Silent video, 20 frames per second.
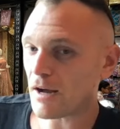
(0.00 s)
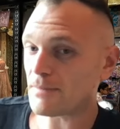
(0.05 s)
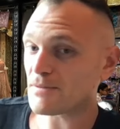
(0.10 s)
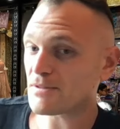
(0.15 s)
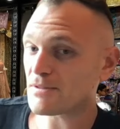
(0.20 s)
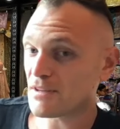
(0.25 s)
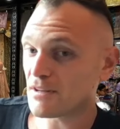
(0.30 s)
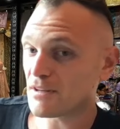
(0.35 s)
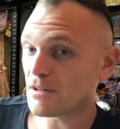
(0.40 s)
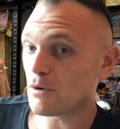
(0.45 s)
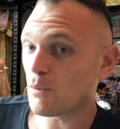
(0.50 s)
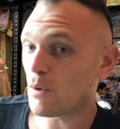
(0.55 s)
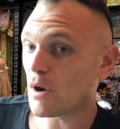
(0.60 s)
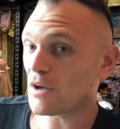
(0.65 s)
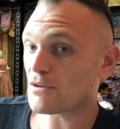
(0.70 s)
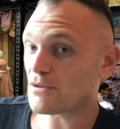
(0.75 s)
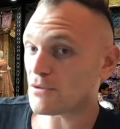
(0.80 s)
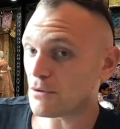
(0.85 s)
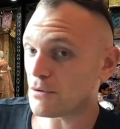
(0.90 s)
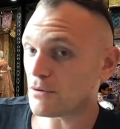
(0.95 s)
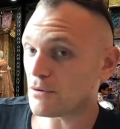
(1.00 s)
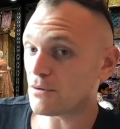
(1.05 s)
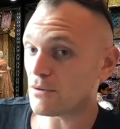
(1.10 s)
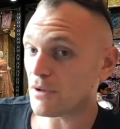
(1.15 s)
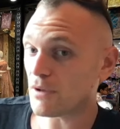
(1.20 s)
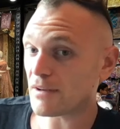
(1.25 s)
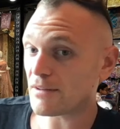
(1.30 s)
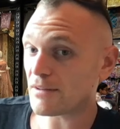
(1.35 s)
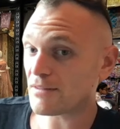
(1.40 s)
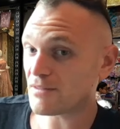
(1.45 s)
I'm still a white dude who
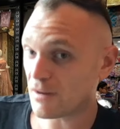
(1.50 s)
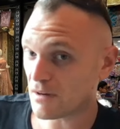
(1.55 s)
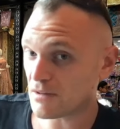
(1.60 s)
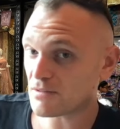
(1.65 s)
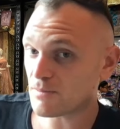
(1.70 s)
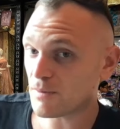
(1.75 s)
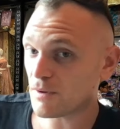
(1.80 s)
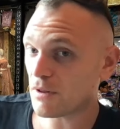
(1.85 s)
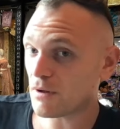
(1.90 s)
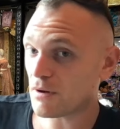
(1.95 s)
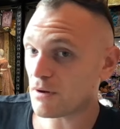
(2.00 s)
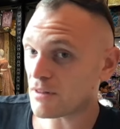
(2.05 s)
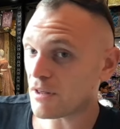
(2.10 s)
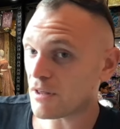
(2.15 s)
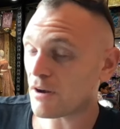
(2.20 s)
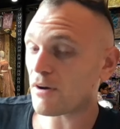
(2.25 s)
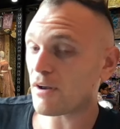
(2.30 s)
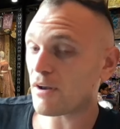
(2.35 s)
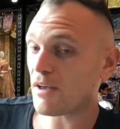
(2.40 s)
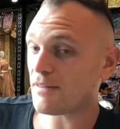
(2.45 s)
like doesn't belong there